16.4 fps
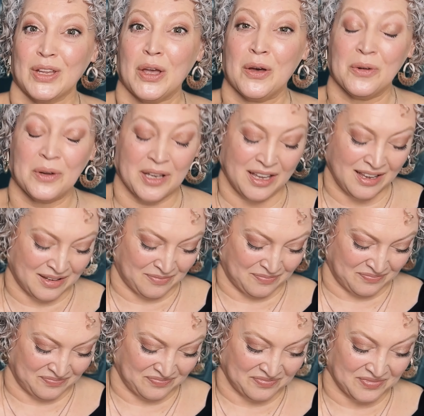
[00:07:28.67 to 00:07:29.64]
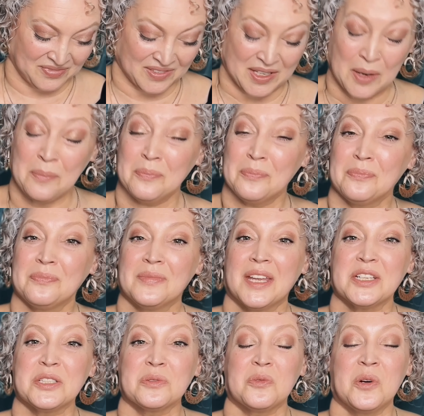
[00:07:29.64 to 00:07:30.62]
Okay. Yep,
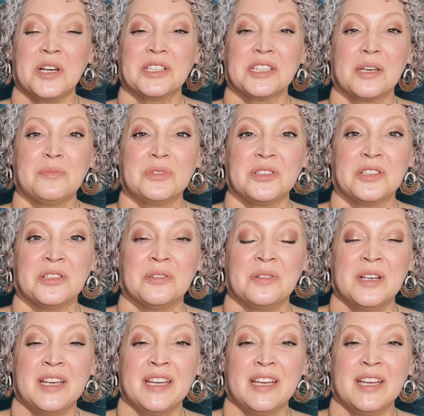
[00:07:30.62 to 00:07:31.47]
that's what wanted to come through.